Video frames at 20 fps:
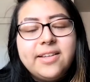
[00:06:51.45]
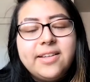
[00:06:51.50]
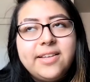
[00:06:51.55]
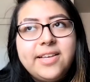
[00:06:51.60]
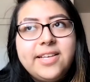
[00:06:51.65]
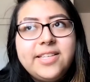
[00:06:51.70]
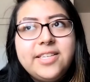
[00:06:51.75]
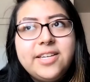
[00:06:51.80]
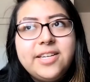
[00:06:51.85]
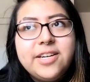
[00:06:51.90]

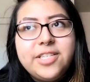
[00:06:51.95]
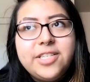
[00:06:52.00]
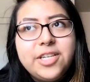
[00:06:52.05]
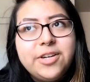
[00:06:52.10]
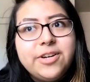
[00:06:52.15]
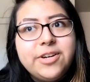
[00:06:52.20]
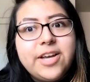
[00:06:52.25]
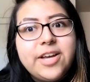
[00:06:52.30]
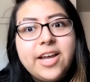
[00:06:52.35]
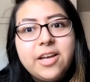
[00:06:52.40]
easier to
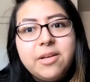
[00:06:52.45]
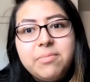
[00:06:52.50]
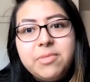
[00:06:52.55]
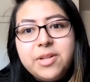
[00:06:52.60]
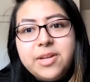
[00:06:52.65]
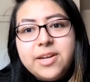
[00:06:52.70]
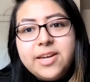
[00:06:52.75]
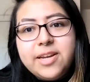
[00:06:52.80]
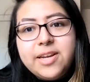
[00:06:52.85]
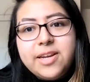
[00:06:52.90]
create
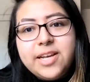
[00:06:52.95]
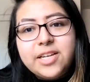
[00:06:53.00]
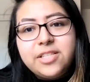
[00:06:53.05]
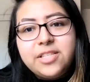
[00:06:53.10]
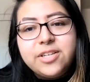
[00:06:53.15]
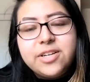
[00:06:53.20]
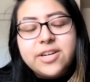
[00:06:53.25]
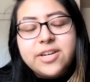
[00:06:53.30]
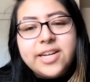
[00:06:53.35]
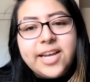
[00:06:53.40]
community
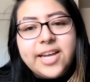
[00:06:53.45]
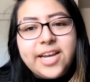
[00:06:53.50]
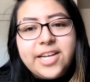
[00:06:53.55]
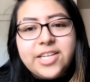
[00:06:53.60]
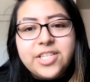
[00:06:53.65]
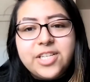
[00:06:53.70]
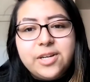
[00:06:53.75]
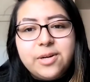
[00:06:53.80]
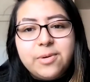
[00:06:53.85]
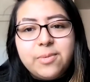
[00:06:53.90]
because you're
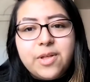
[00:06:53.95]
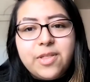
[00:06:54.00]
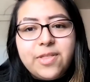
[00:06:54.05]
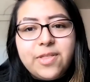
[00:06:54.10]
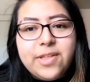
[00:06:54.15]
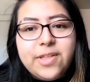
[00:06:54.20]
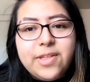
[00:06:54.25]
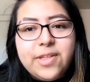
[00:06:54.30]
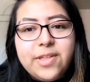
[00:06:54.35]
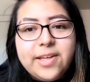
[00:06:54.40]
engaging with
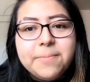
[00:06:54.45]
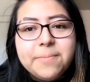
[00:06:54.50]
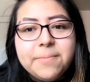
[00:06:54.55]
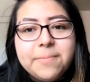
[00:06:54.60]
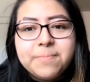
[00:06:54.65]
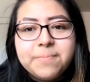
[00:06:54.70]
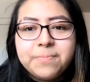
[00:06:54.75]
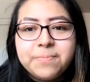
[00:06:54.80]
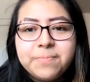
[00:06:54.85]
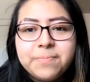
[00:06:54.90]
the
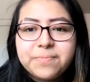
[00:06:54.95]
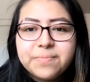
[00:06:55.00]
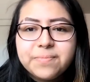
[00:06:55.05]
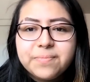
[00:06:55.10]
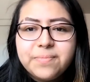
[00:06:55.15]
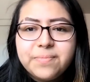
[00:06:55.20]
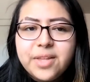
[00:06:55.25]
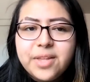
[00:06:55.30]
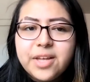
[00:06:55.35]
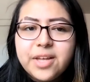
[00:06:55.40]

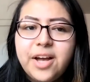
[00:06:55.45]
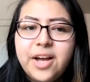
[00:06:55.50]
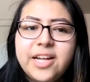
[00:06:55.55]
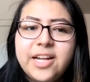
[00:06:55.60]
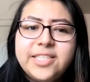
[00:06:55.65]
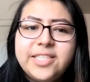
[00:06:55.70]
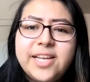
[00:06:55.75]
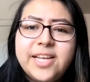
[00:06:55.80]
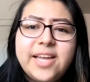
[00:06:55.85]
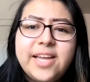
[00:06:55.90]

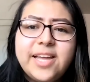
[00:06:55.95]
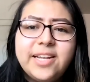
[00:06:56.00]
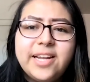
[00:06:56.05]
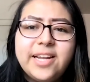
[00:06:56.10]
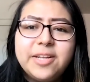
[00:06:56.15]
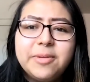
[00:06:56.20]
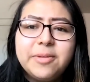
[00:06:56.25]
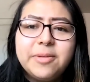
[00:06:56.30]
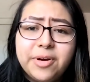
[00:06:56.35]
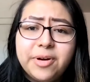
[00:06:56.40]
content and
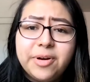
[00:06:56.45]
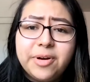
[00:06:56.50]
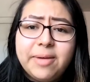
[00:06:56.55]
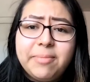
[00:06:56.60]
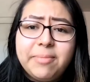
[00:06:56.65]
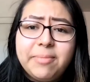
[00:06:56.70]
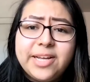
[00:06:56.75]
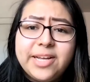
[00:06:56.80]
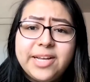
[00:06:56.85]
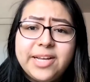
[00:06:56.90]
like the
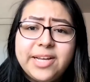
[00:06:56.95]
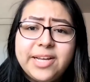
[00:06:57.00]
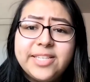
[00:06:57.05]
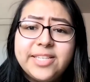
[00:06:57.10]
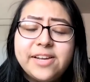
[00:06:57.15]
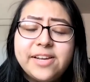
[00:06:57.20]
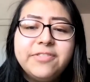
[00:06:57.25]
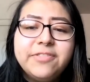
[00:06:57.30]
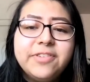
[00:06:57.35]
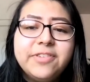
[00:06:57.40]
programming
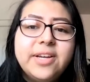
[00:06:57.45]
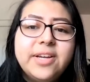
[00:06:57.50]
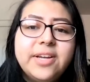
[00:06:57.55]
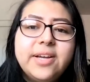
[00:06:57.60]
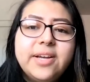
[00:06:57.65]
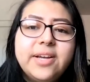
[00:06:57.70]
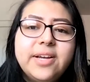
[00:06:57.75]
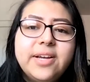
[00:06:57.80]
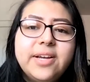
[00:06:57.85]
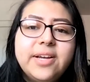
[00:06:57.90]
itself.
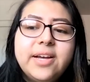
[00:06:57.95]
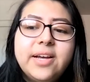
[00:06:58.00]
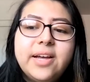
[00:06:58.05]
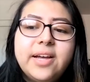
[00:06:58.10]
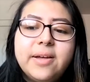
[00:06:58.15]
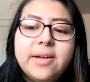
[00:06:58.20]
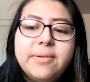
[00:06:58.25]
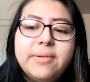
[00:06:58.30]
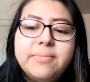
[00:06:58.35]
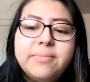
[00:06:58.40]

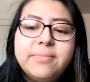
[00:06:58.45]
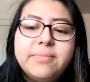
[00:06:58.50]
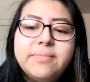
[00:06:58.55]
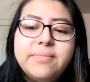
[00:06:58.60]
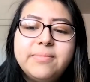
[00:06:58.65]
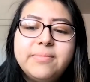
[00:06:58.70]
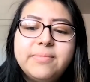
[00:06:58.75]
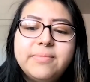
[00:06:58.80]
And